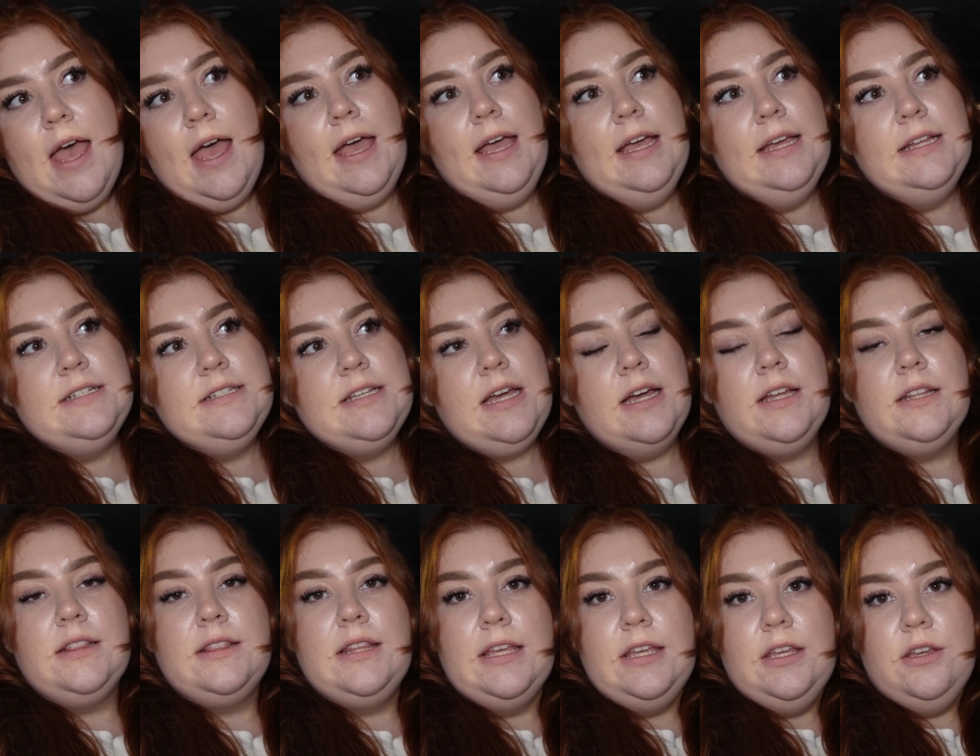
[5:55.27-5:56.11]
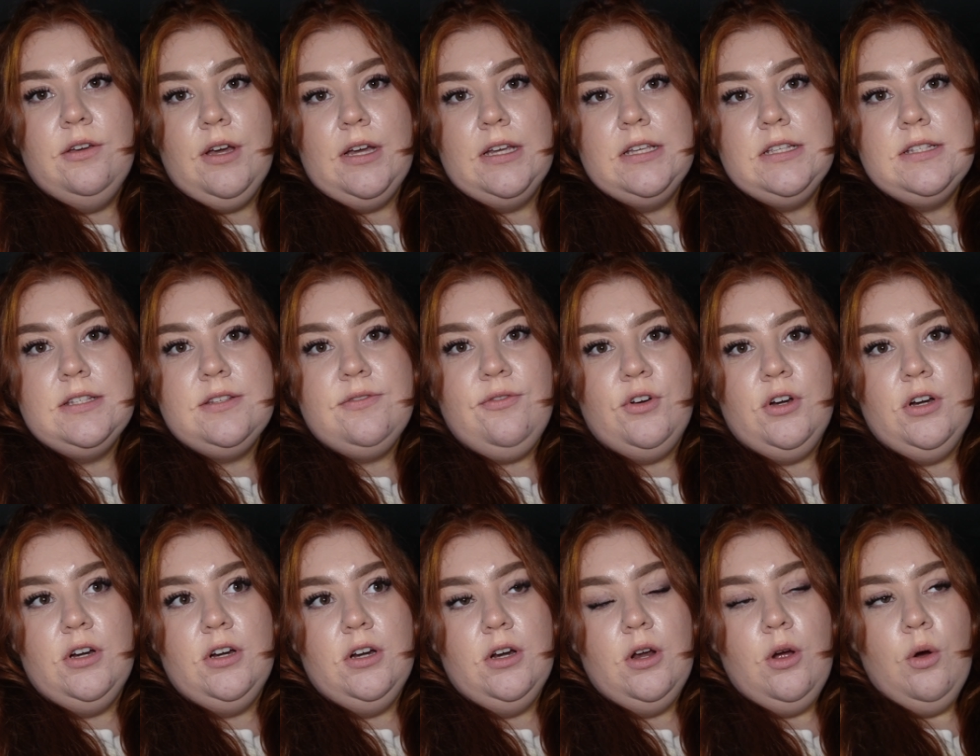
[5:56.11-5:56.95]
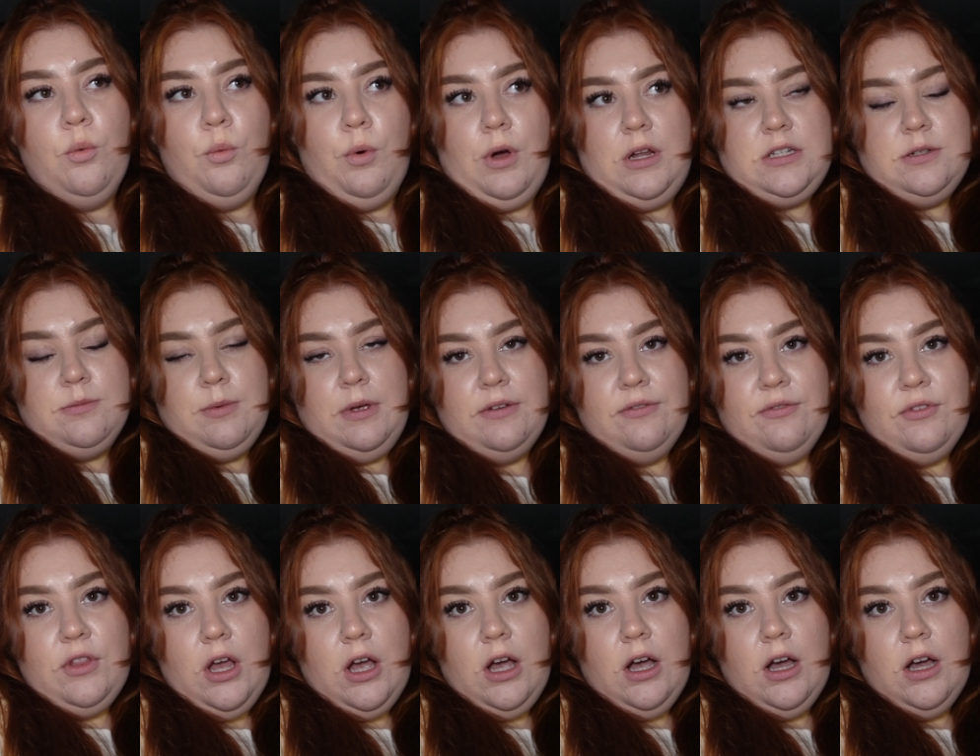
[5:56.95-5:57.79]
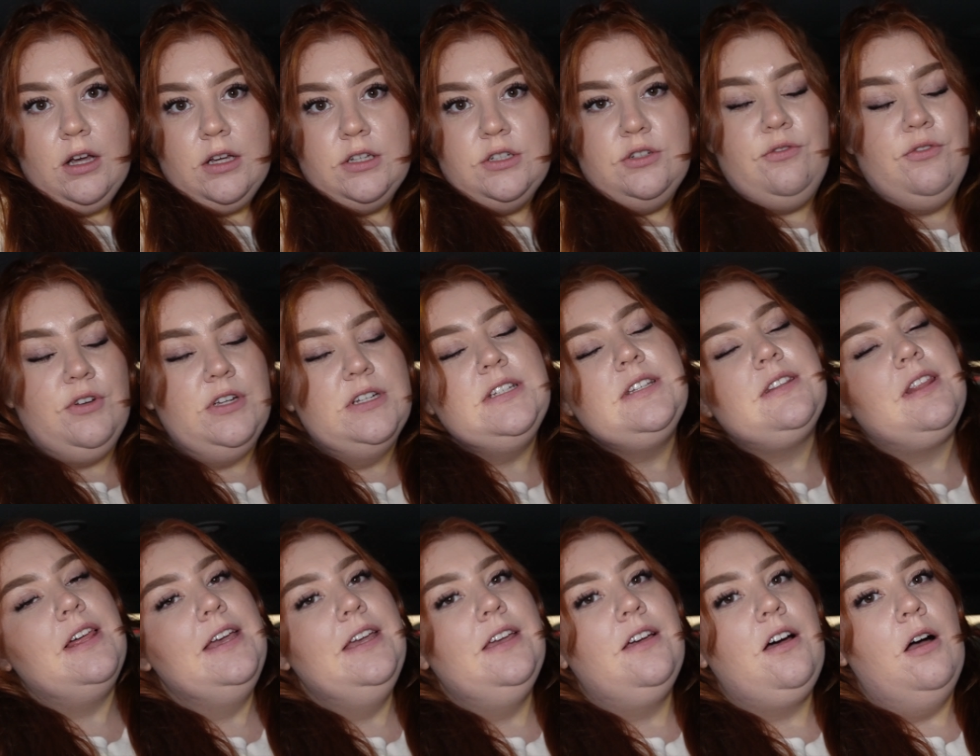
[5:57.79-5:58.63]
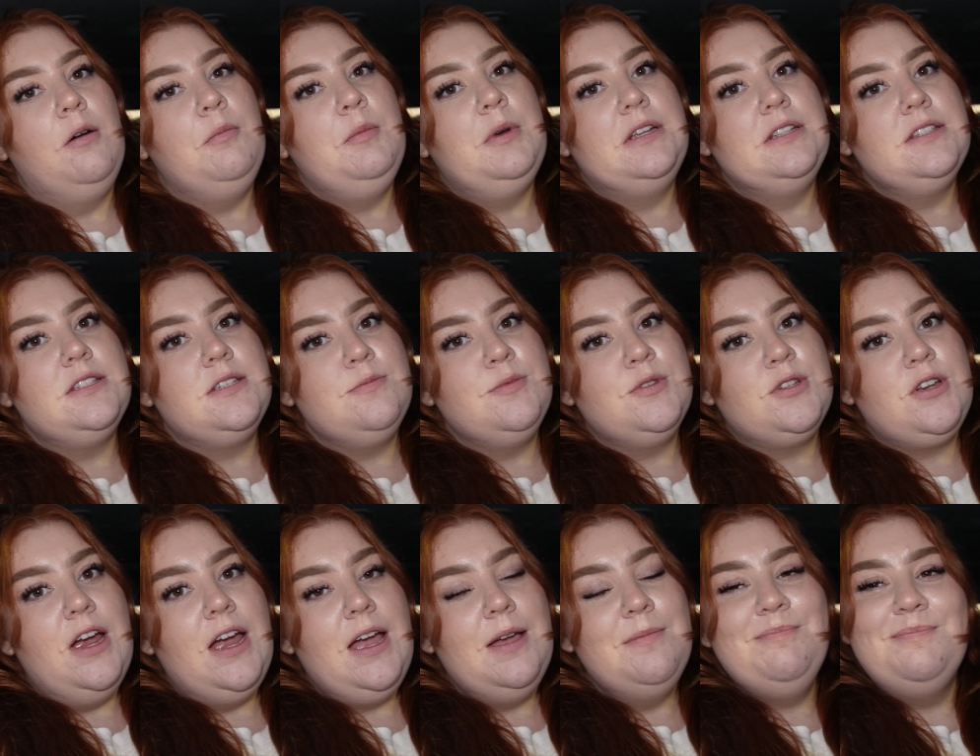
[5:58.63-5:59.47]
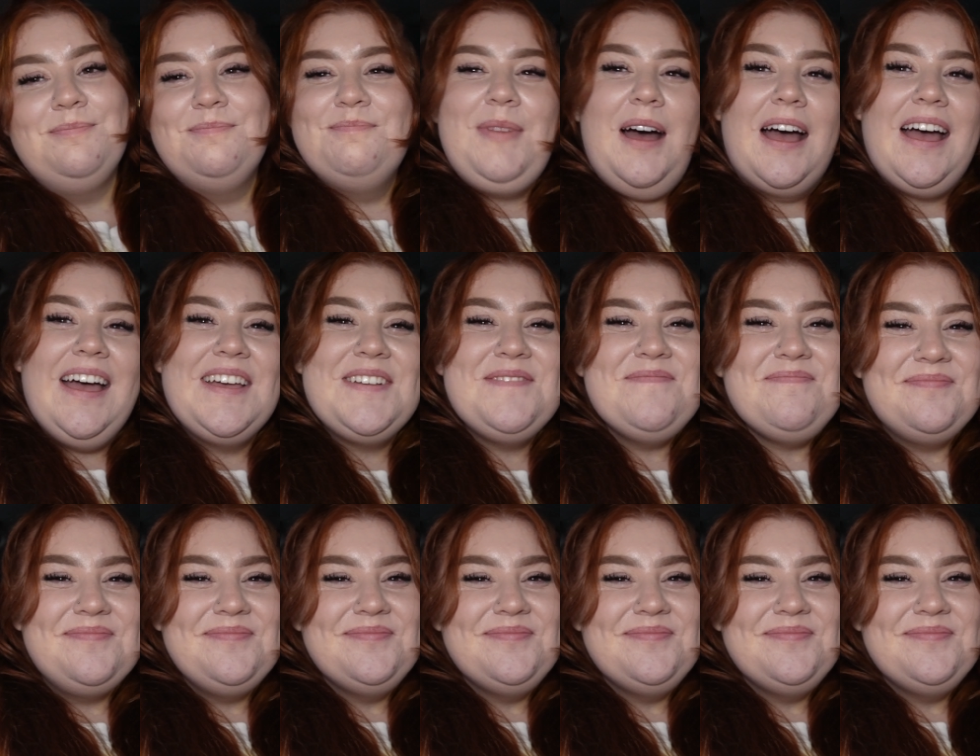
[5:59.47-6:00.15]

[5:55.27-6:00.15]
And yeah, thank you guys for watching my vlog. Don't forget to like, comment, and subscribe. Bye.